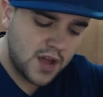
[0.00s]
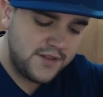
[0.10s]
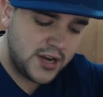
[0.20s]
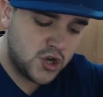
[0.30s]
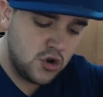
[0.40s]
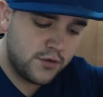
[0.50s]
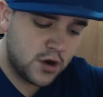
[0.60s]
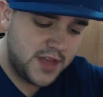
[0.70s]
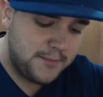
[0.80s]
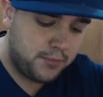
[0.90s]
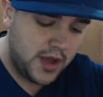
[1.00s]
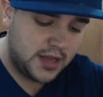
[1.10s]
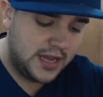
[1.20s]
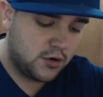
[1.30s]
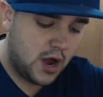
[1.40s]
Vancouver, they play
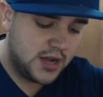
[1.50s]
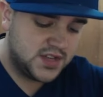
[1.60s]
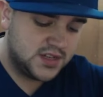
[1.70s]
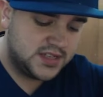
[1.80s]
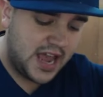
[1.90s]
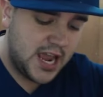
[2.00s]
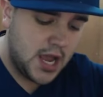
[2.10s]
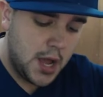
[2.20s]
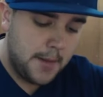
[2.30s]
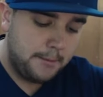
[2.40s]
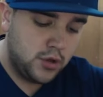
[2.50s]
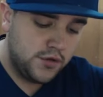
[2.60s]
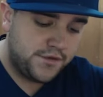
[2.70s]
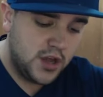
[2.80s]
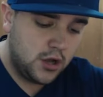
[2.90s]
later on today.
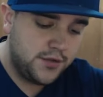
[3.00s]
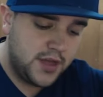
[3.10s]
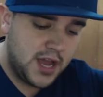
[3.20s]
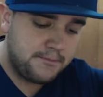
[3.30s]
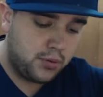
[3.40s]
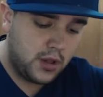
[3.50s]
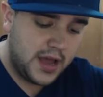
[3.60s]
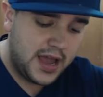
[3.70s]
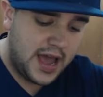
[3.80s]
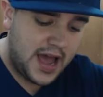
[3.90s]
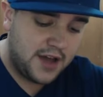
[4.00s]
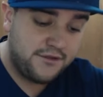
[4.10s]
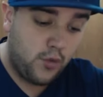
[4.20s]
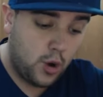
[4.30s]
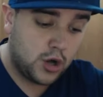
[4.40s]
Bluefield, they play at
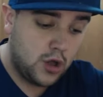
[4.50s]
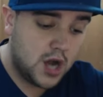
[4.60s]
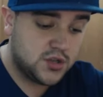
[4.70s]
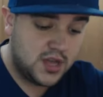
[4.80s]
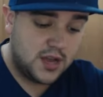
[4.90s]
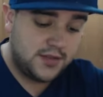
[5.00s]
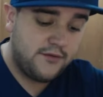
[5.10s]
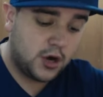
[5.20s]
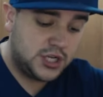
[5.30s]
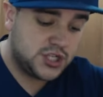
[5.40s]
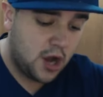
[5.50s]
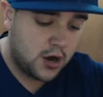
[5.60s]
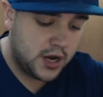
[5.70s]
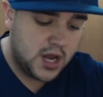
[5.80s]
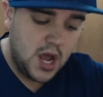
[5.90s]
4 o'clock, so they've already
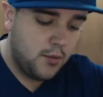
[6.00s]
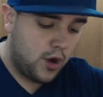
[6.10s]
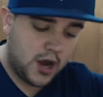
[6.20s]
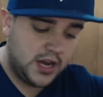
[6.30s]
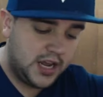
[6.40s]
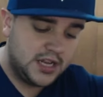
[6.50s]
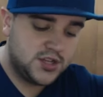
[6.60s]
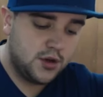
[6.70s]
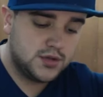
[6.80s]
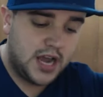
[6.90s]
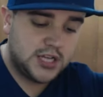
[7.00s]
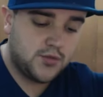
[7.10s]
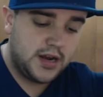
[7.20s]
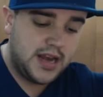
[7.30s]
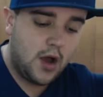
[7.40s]
started. We're not going to get into those guys
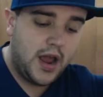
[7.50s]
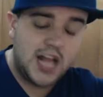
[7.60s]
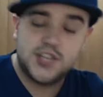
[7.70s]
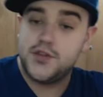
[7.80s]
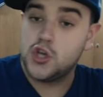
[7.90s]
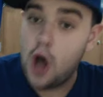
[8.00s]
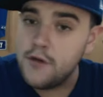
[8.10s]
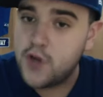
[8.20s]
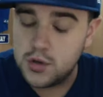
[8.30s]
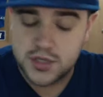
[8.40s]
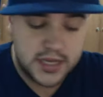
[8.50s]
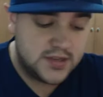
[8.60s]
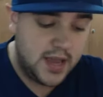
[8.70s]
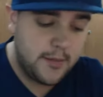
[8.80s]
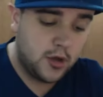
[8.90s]
right now. And as for the Gulf Coast League
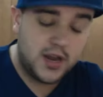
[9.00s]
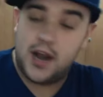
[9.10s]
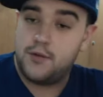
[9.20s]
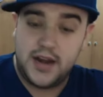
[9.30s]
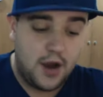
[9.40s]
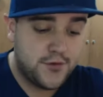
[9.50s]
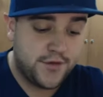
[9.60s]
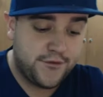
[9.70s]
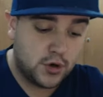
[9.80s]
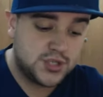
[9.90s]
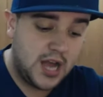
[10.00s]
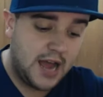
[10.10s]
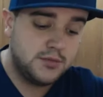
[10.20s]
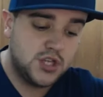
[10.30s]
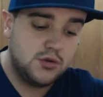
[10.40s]
team, I'm looking at it right now for the first
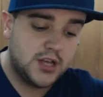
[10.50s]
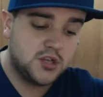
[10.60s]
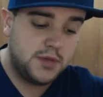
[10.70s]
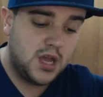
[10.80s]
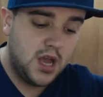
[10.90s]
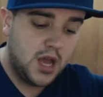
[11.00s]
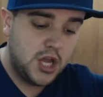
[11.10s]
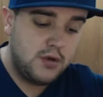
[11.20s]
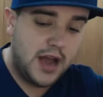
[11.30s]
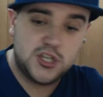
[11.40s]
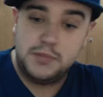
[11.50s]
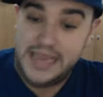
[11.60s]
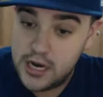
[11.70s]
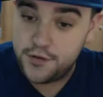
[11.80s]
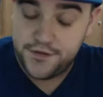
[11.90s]
time, so you guys will be
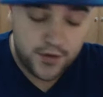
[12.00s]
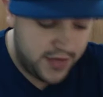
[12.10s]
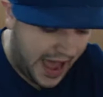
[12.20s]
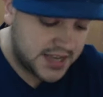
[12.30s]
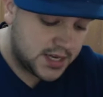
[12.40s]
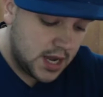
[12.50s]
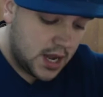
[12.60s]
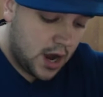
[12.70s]
here for that.